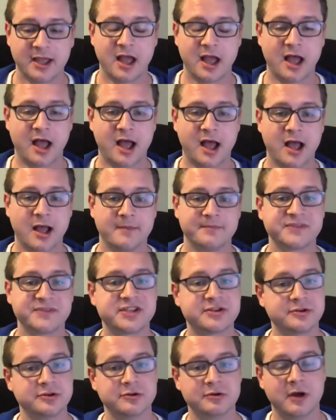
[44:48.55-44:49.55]

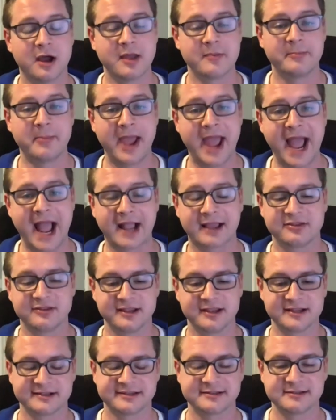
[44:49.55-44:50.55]
to unpack
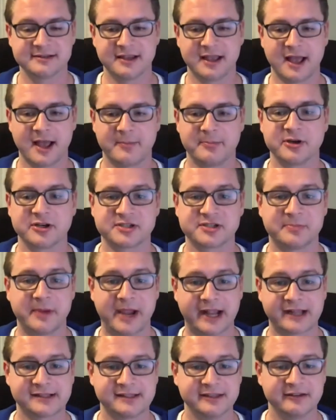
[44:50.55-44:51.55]
this
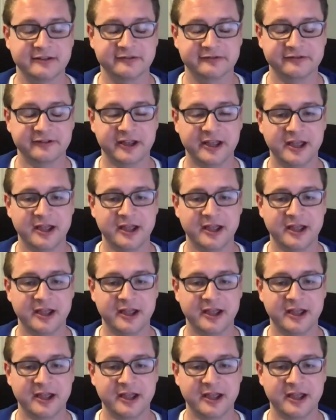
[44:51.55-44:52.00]
perspective